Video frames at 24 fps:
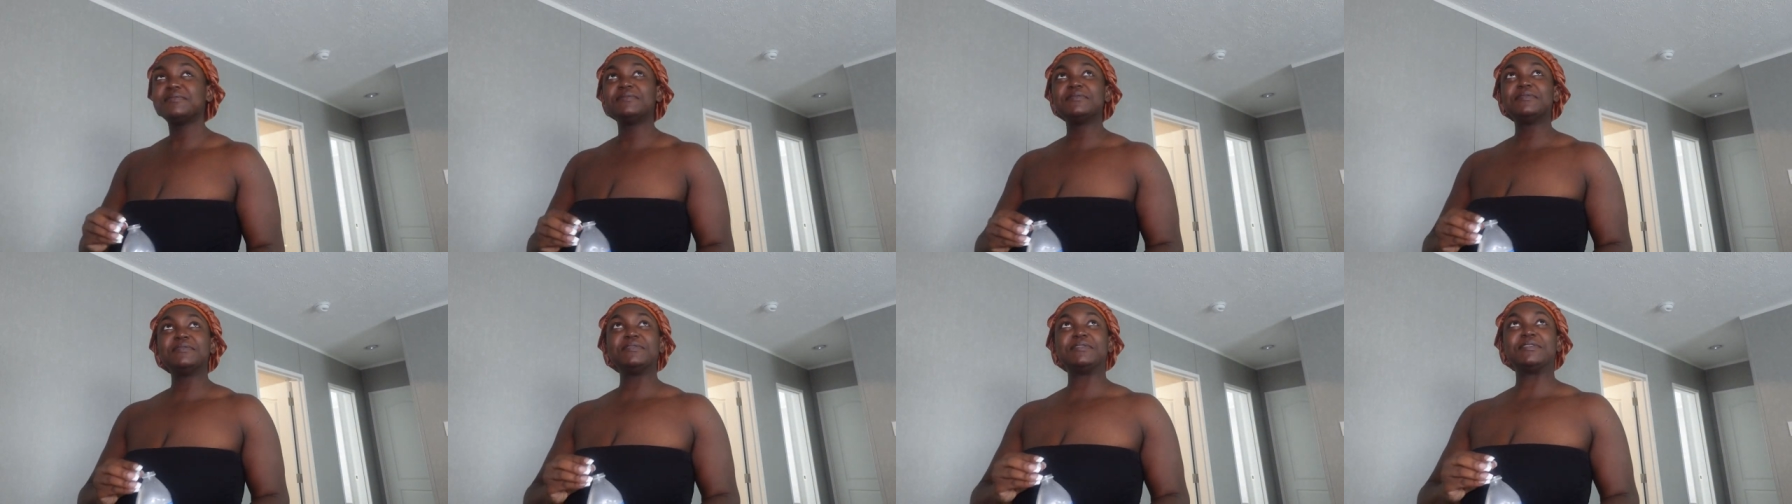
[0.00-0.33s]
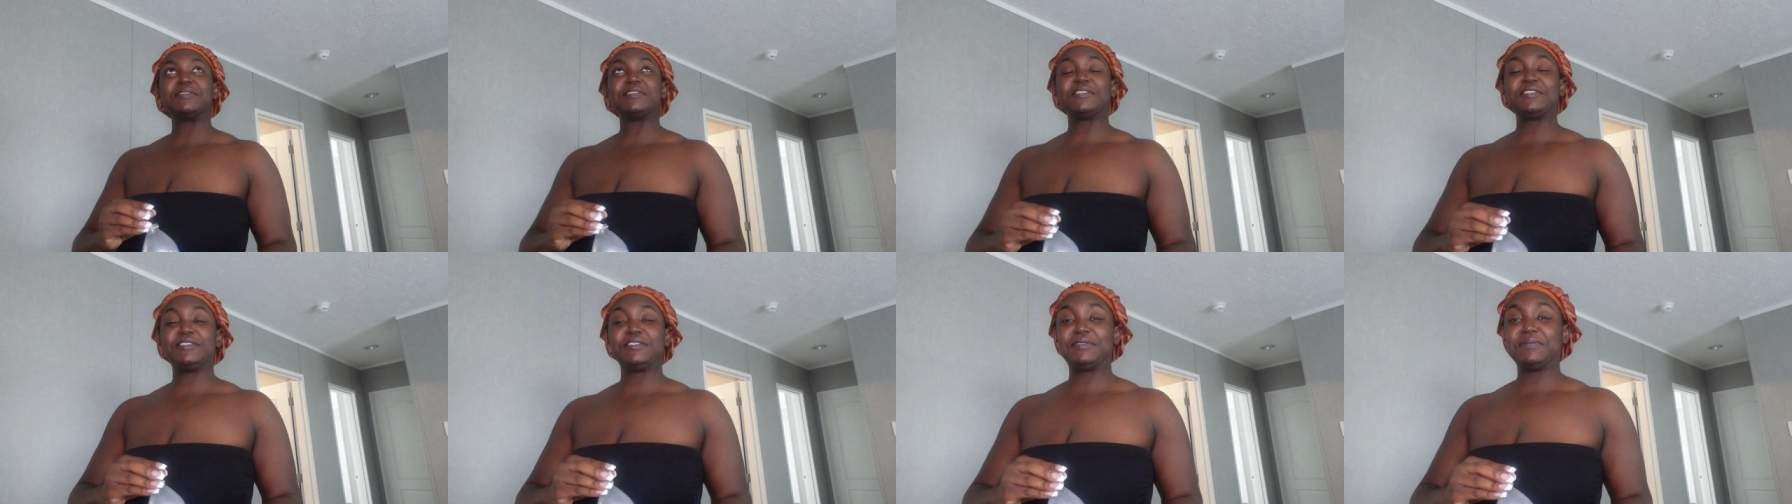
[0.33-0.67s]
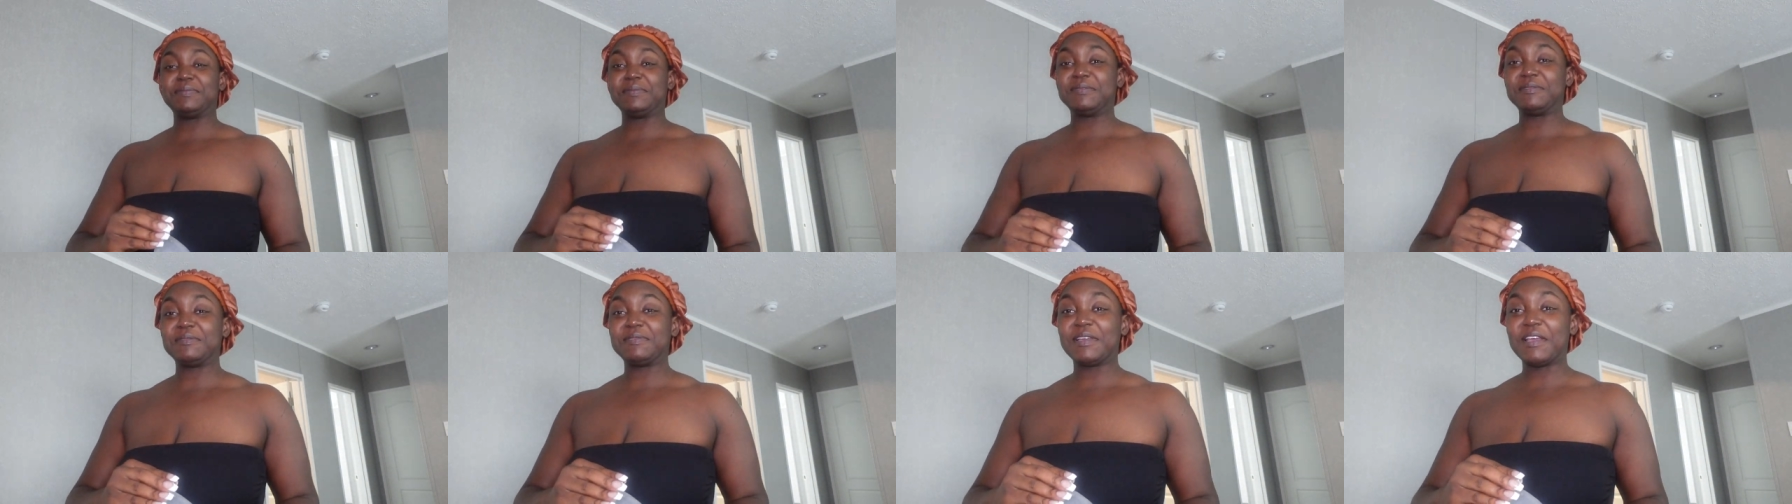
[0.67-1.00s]
Oh, excuse
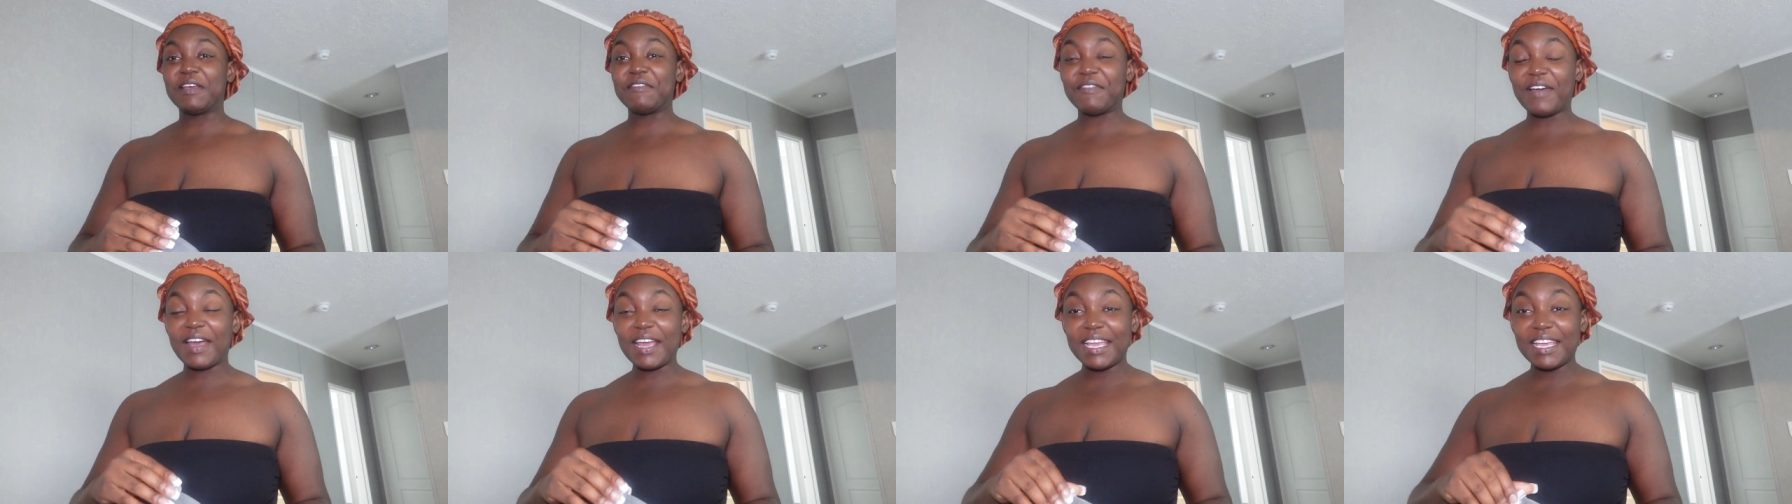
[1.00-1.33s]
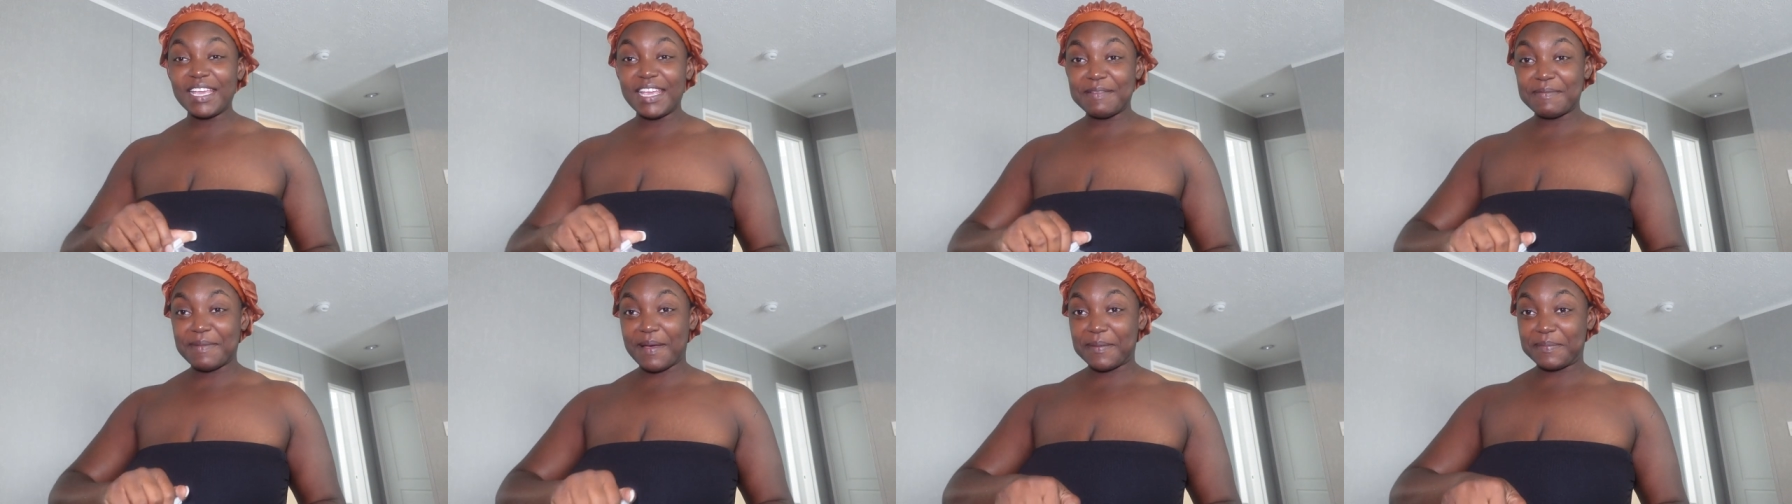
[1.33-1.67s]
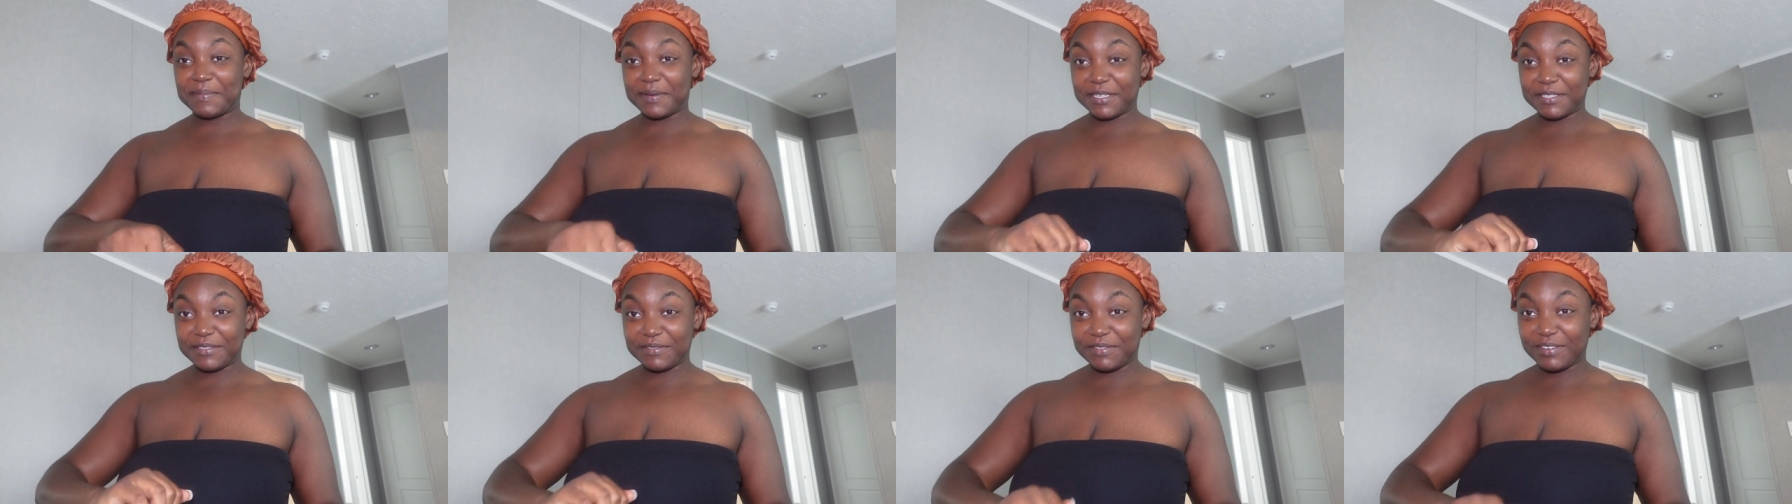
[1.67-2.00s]
me. If I can get my
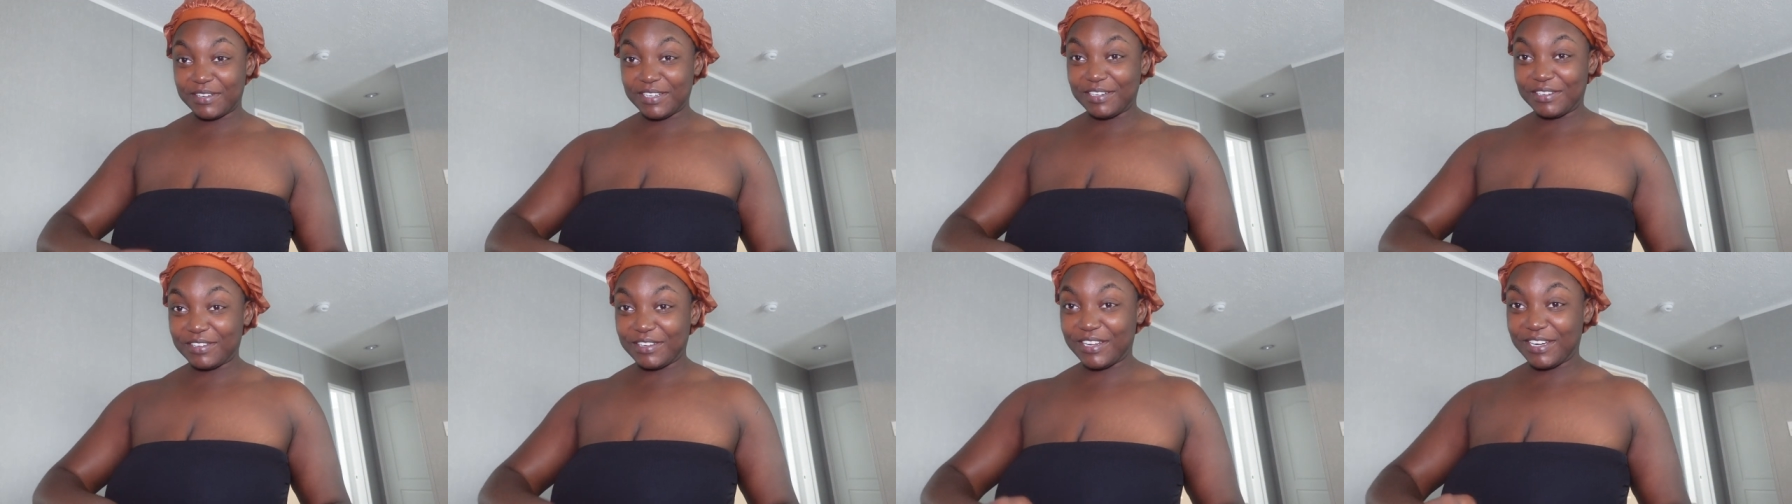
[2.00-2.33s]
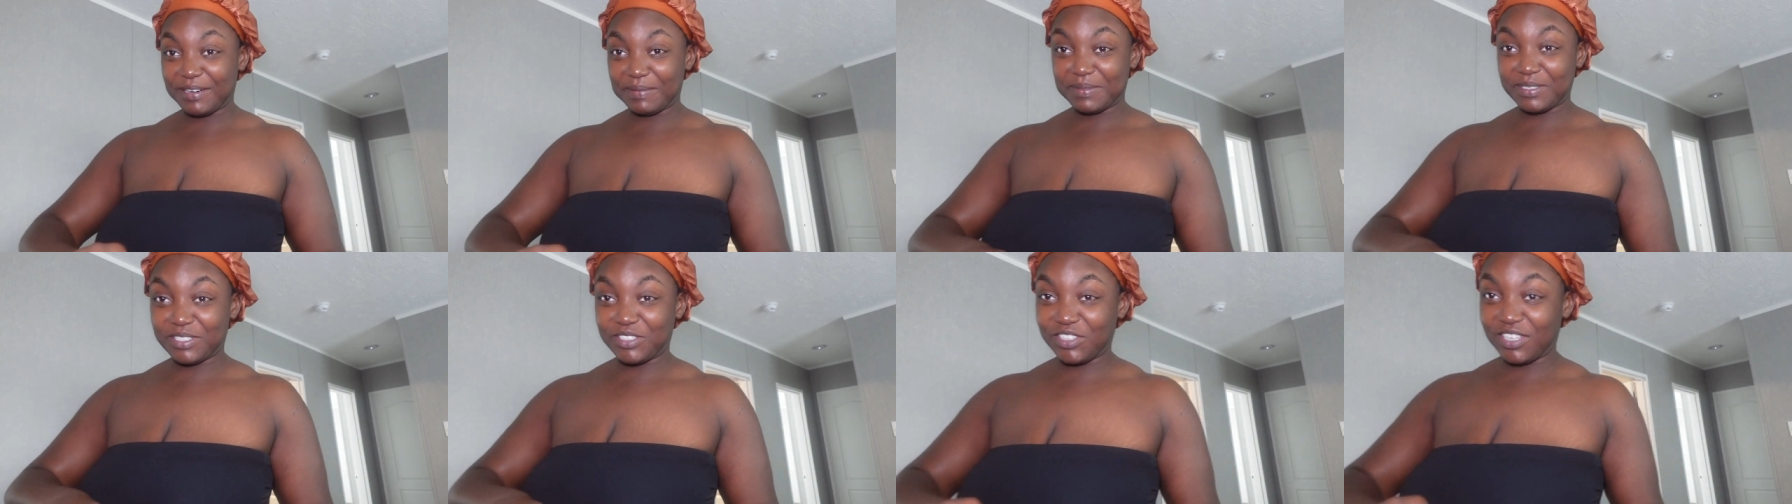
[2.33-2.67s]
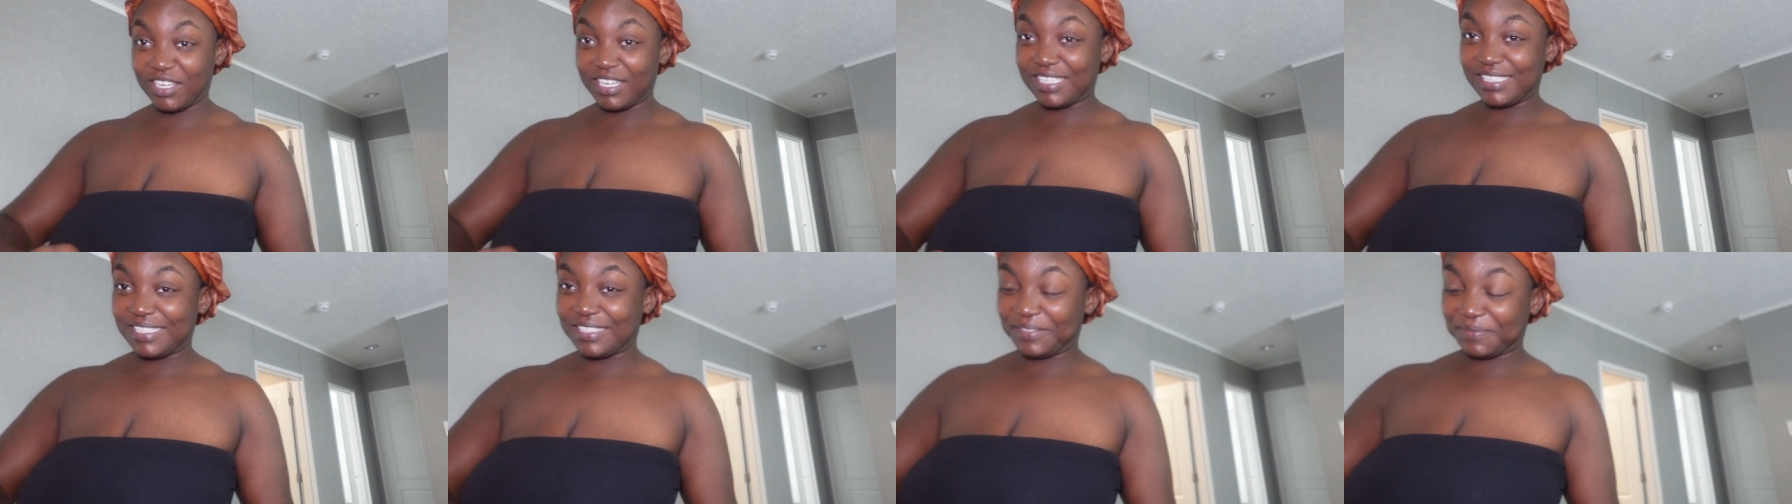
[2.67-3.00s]
best friend on camera
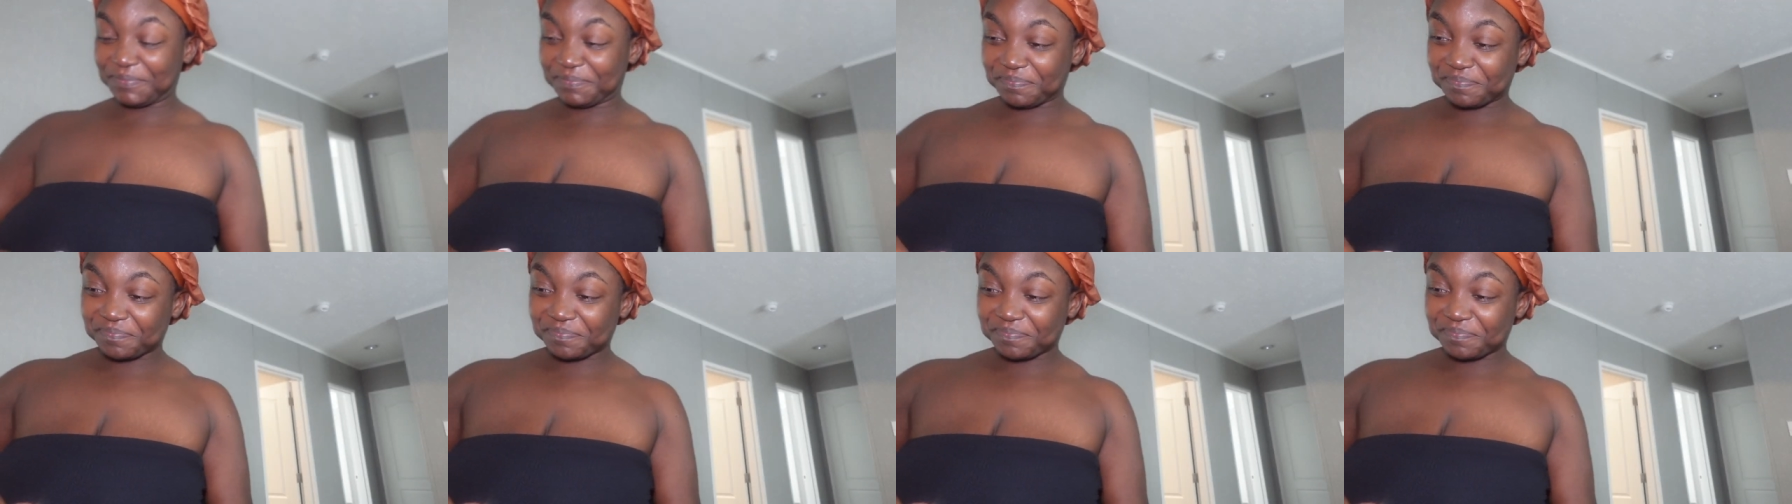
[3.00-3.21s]
trying it,